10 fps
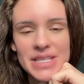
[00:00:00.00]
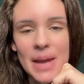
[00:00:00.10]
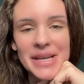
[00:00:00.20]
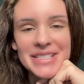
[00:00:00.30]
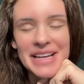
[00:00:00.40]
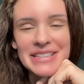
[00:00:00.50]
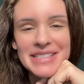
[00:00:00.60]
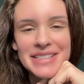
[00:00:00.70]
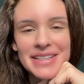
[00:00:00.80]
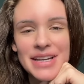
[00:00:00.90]
Does that make
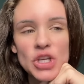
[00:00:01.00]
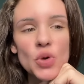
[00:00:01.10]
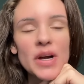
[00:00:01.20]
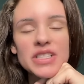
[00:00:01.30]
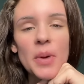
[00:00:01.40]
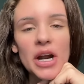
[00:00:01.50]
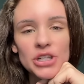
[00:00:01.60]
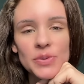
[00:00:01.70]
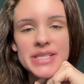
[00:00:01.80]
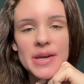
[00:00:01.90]
sense? You want to
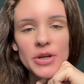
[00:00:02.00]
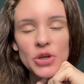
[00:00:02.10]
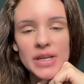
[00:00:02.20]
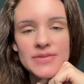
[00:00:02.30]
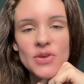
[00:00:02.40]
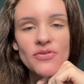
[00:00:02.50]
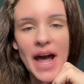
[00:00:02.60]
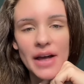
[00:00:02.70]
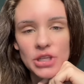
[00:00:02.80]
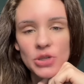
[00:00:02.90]
partner with someone who gives you
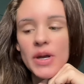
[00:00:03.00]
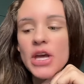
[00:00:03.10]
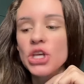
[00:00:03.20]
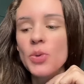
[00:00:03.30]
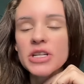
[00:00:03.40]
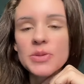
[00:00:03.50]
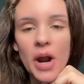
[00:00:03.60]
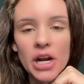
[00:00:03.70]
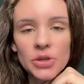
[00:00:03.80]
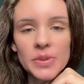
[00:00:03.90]
value. You want to
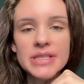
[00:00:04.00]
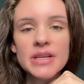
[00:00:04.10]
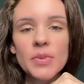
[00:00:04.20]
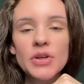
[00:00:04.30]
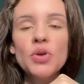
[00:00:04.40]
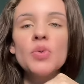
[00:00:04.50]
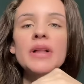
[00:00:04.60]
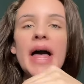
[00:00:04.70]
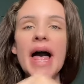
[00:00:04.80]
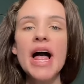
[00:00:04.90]
partner with someone who
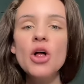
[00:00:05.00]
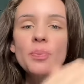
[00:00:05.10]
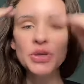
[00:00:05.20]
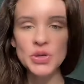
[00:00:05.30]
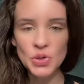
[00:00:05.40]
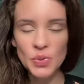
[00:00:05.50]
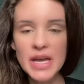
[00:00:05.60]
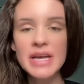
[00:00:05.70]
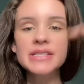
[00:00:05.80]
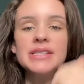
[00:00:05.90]
will help
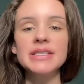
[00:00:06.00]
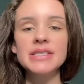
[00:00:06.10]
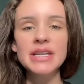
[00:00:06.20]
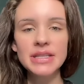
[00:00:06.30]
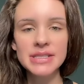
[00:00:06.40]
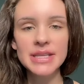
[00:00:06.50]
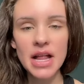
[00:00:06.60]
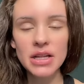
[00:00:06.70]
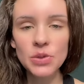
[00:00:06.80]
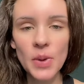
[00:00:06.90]
you succeed and
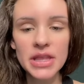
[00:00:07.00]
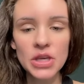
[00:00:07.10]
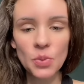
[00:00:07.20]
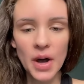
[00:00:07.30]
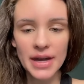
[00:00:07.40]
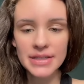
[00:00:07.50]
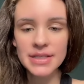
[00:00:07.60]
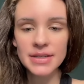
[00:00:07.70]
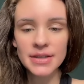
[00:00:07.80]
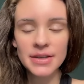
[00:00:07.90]
scale in the way that you
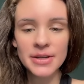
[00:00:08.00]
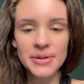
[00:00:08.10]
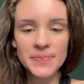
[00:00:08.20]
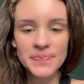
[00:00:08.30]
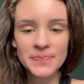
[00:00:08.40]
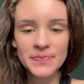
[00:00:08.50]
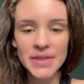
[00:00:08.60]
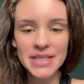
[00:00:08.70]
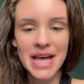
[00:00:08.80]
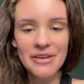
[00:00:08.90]
want.
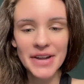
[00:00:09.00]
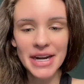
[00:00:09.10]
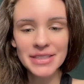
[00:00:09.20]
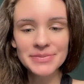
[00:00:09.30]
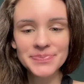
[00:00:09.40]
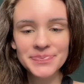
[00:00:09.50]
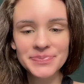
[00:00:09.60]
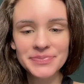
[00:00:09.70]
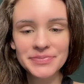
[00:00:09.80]
Is that fair?